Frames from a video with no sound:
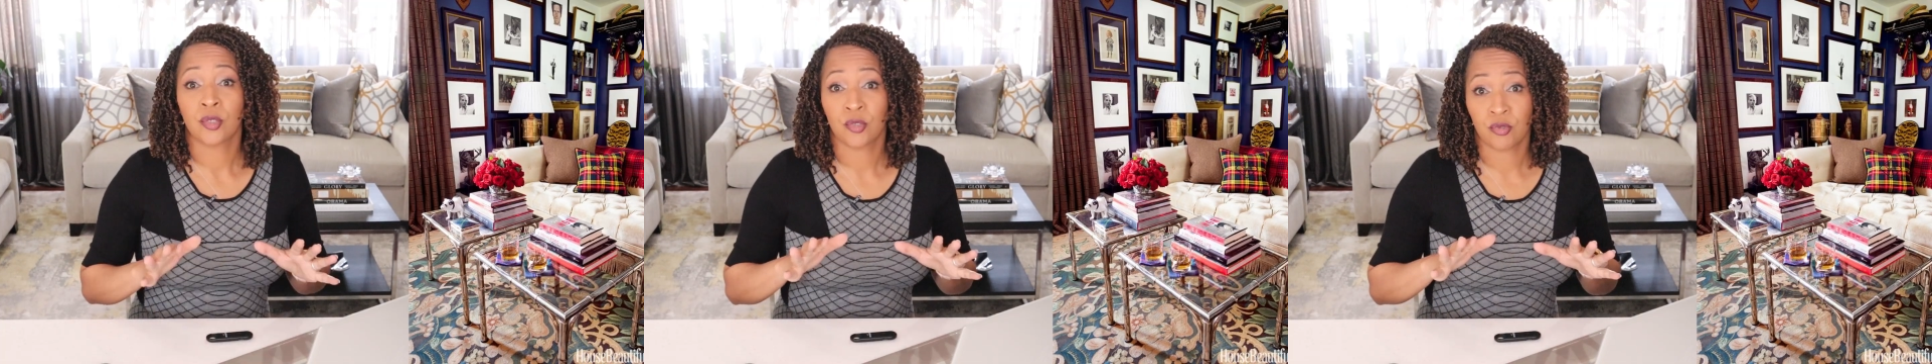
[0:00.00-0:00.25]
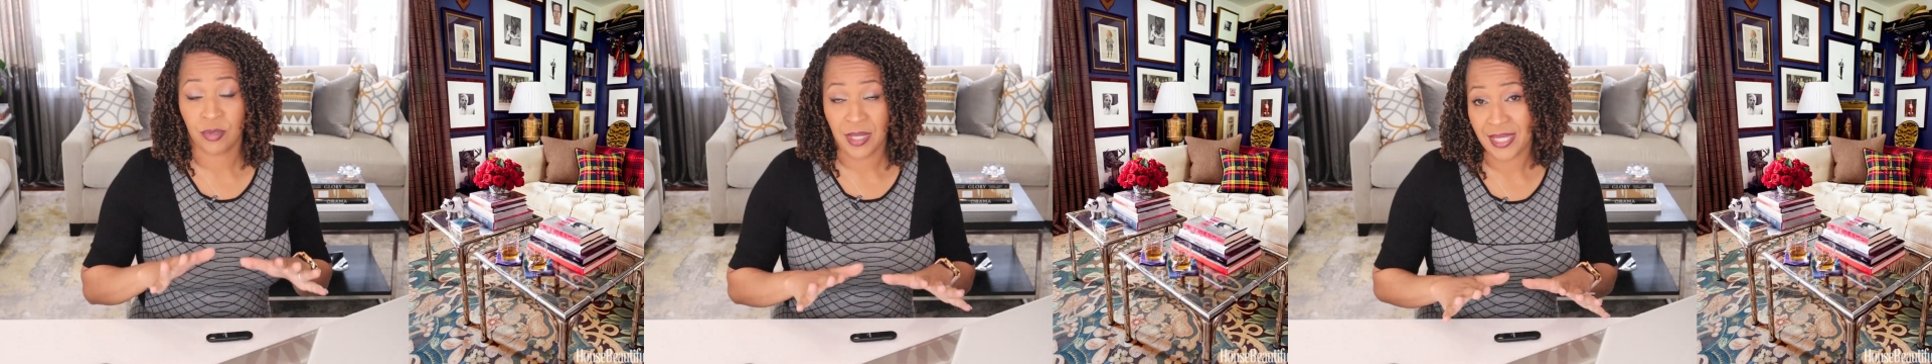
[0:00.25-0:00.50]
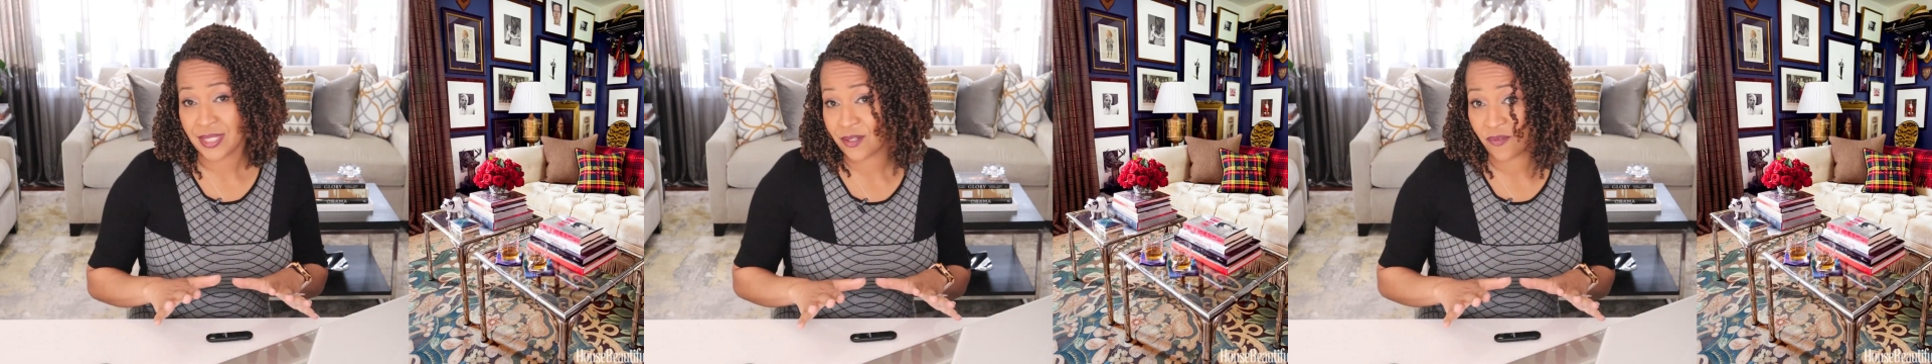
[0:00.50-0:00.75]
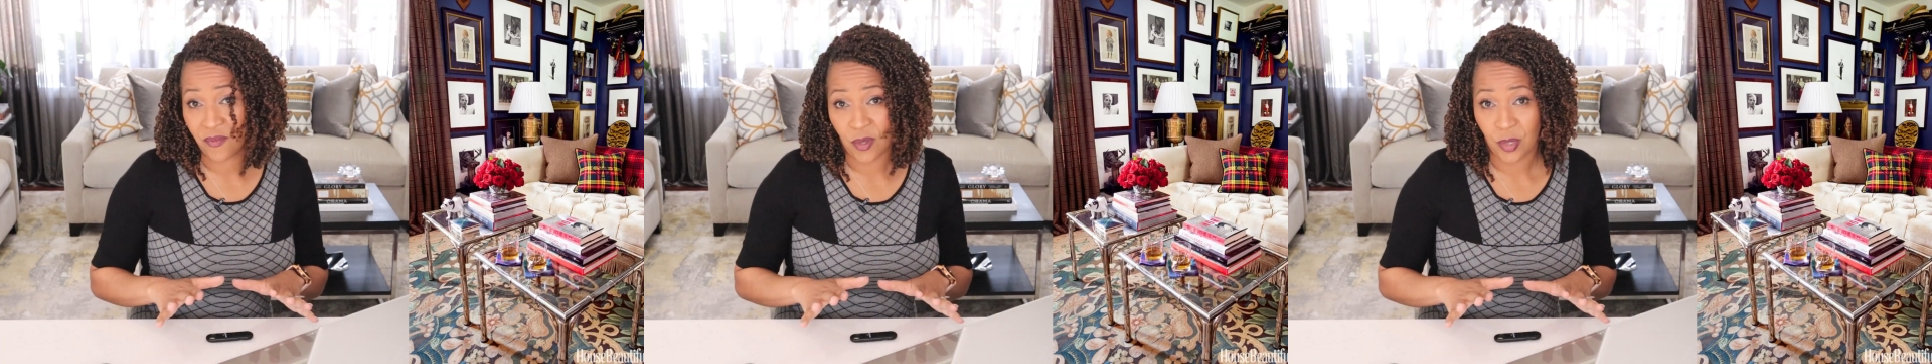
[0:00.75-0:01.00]

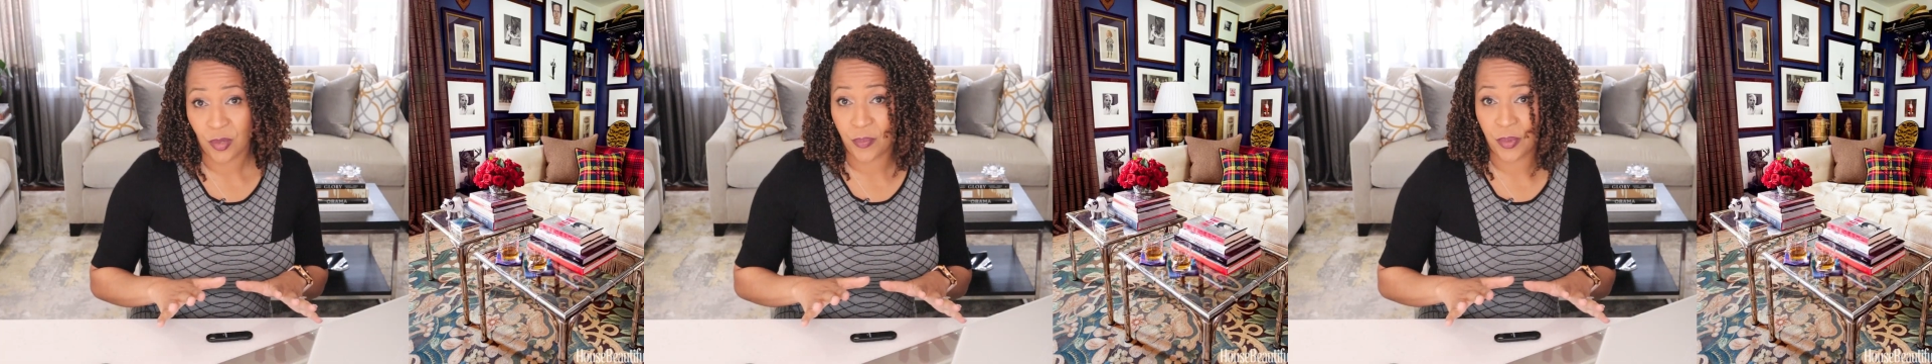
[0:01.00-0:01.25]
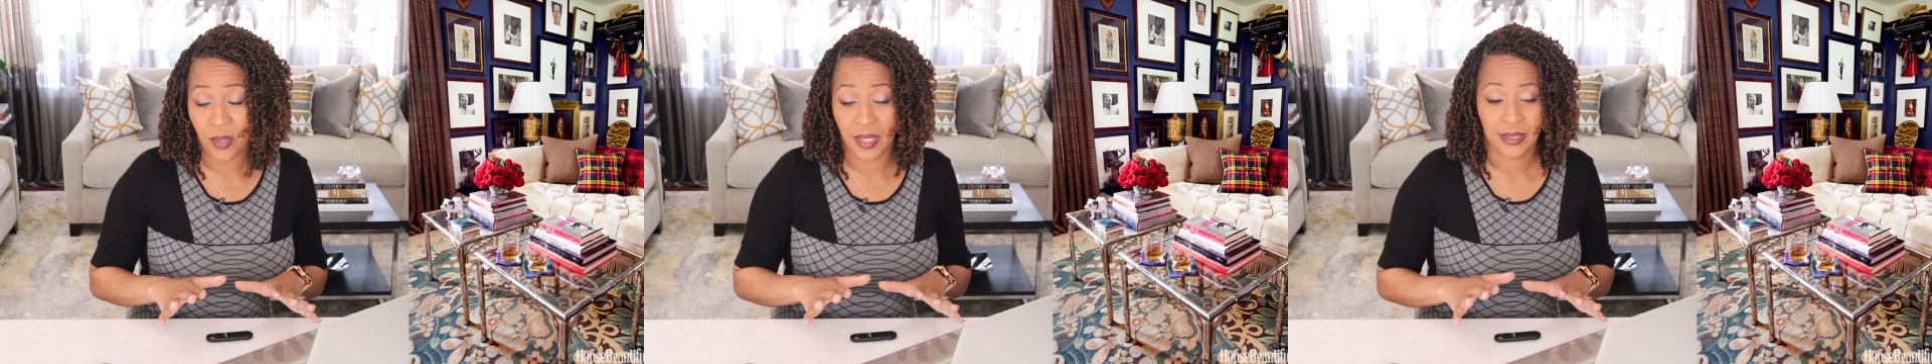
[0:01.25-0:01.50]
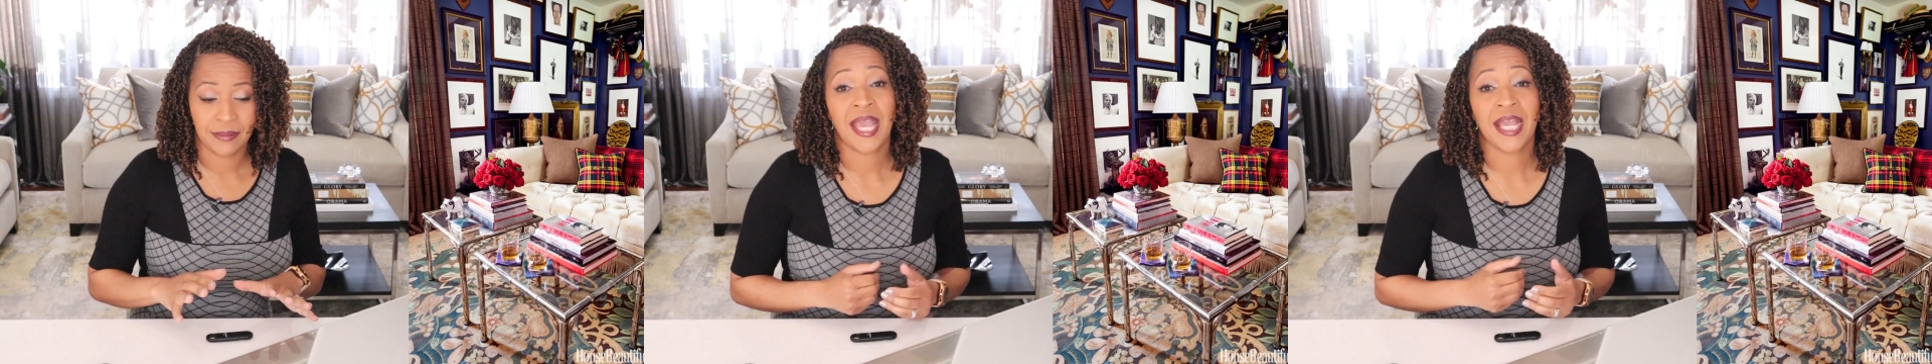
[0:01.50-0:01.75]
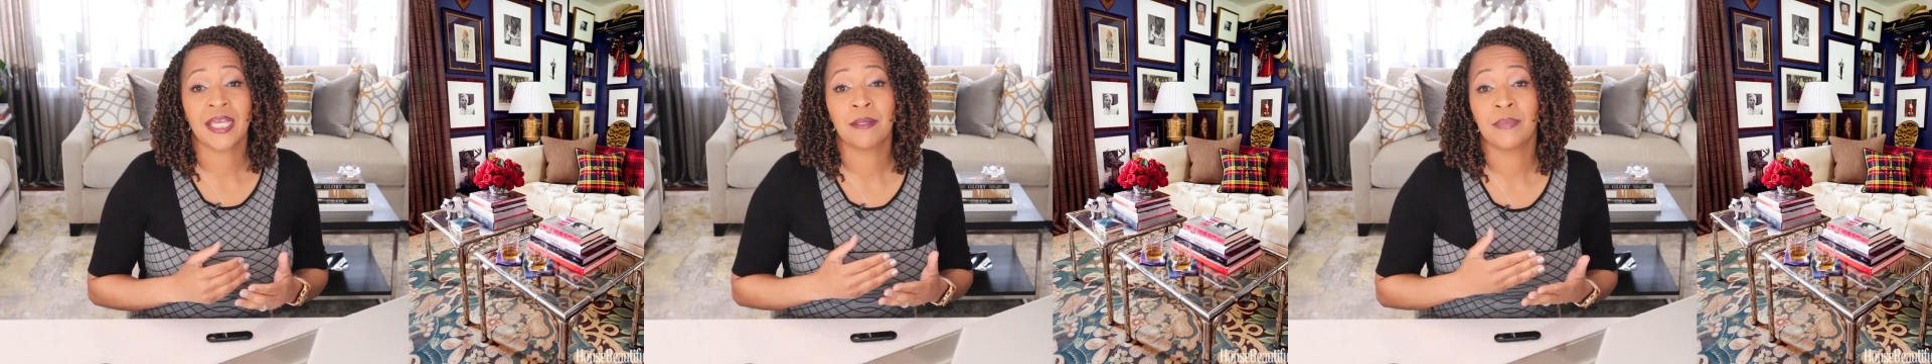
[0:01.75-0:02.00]
creates a focal point,
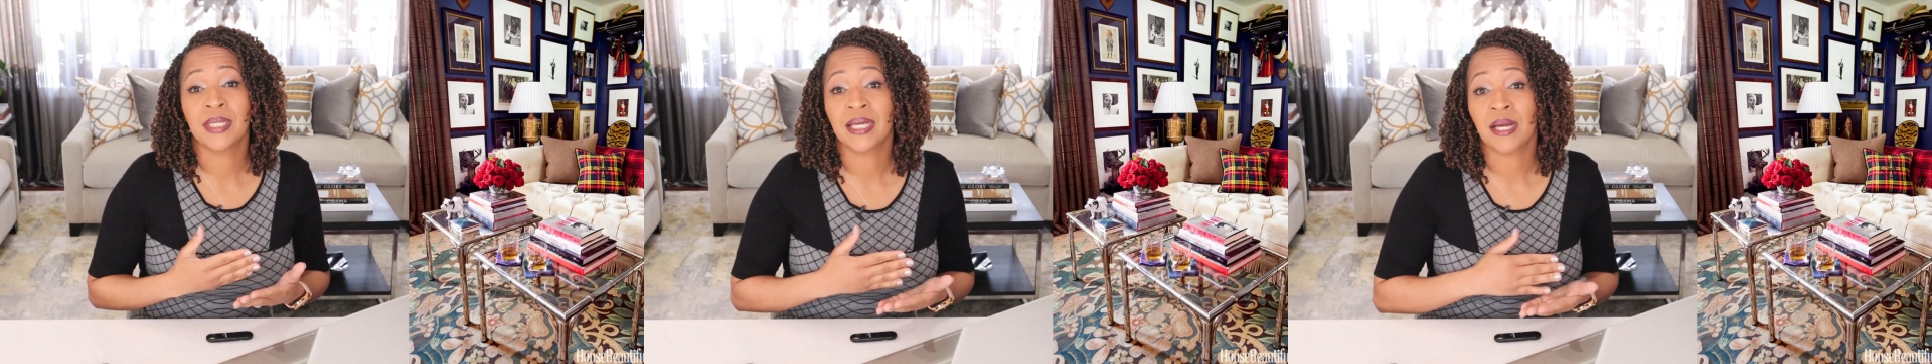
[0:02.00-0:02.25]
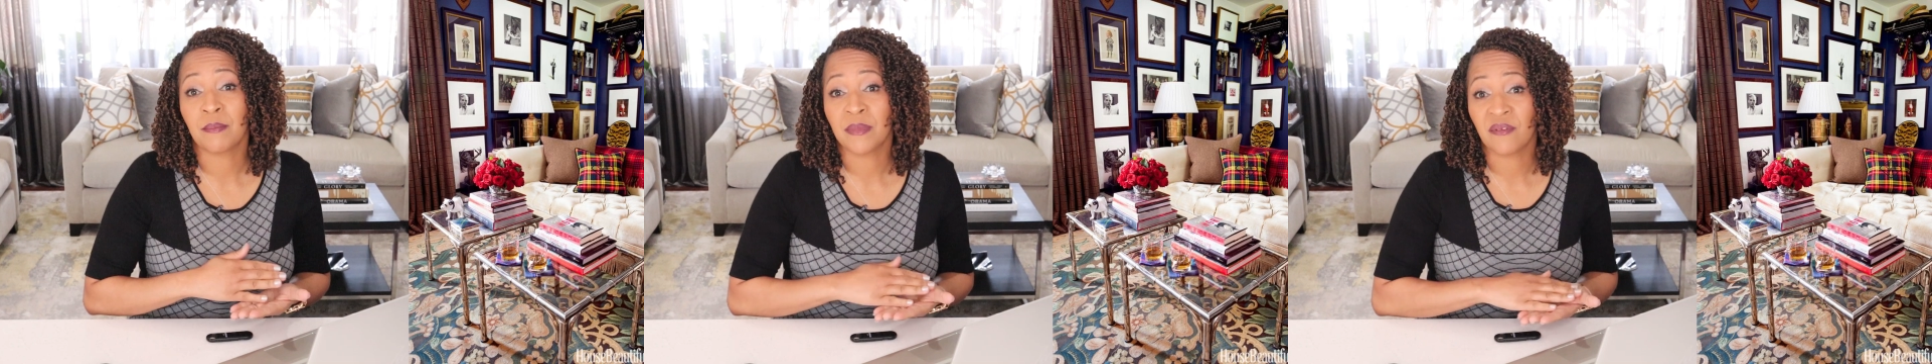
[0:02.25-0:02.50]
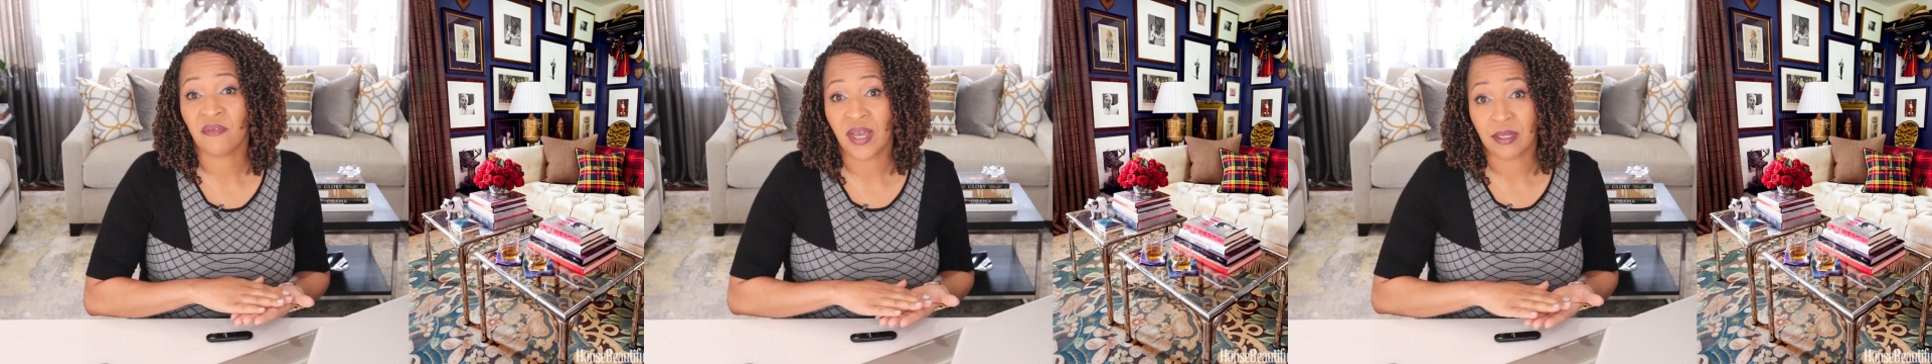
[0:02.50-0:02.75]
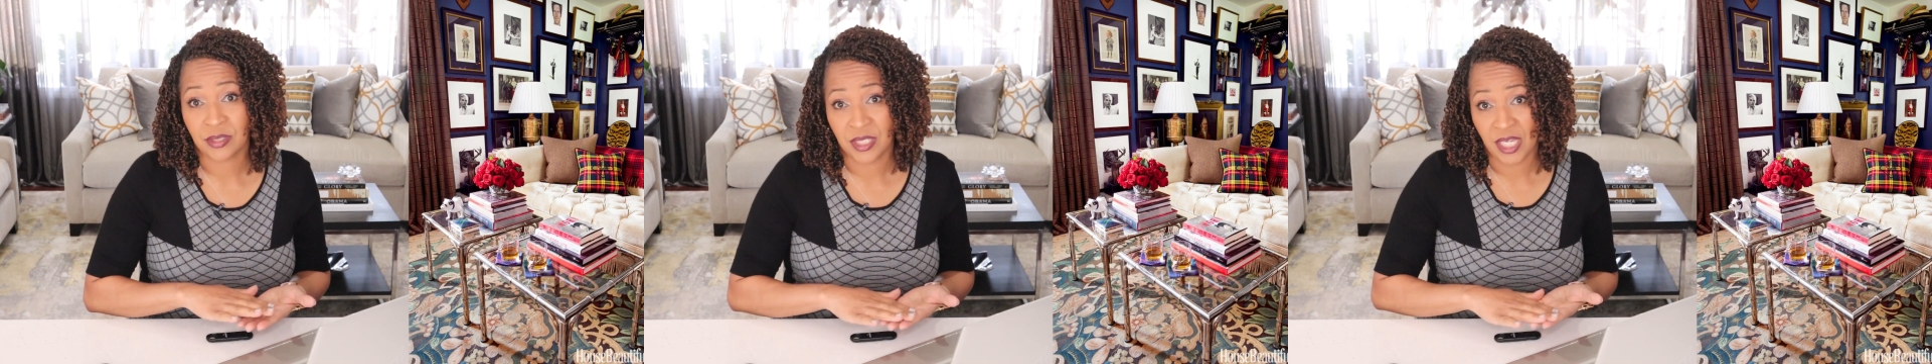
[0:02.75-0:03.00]
and can become the
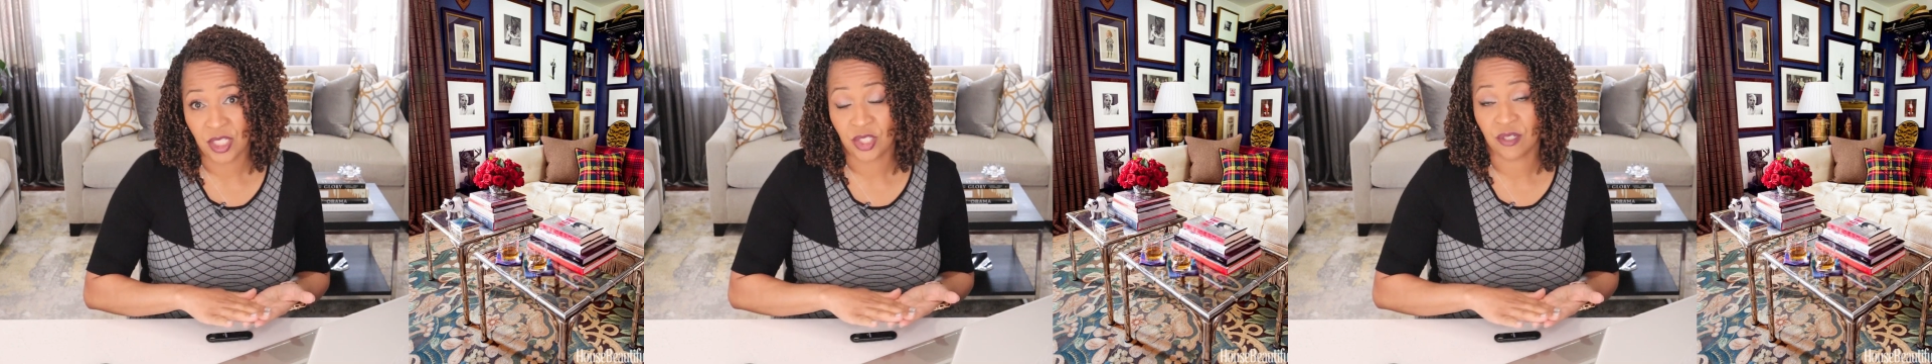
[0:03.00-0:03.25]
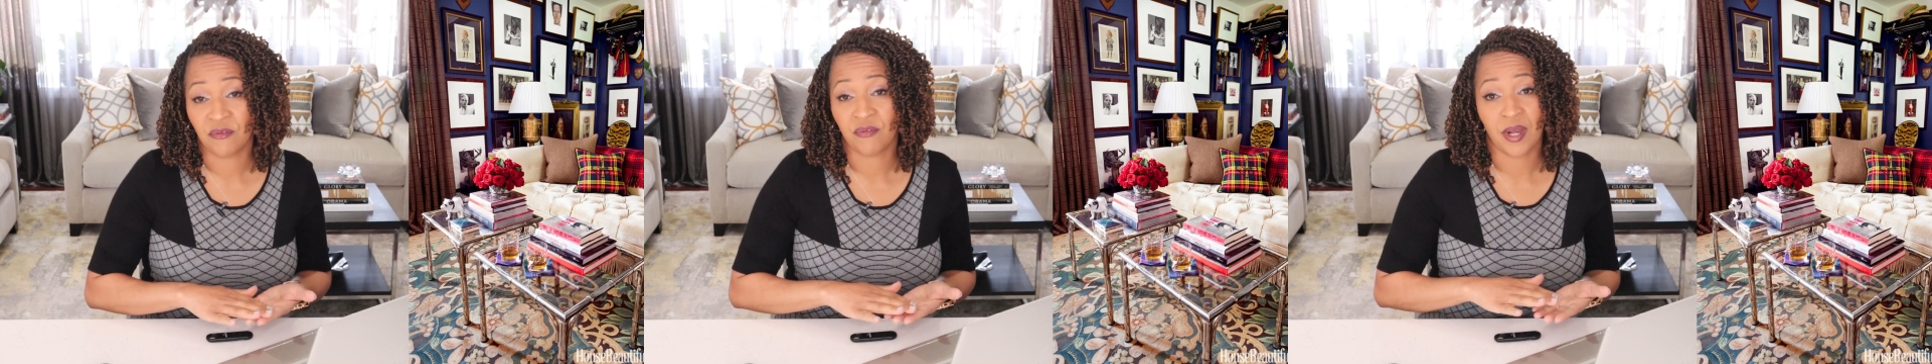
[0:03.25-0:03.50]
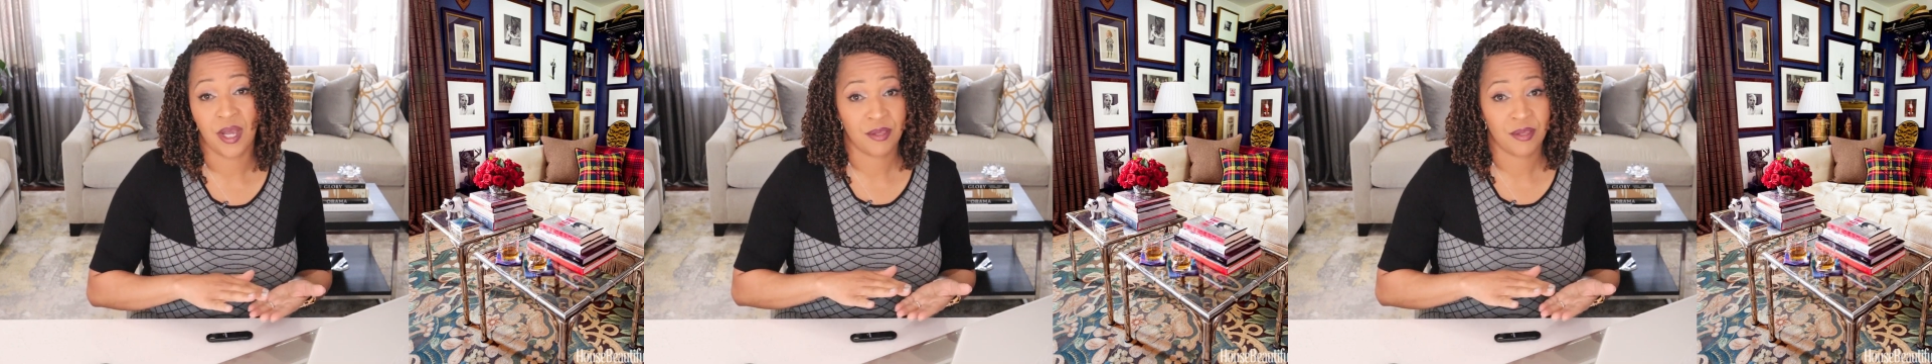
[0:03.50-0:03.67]
foundation for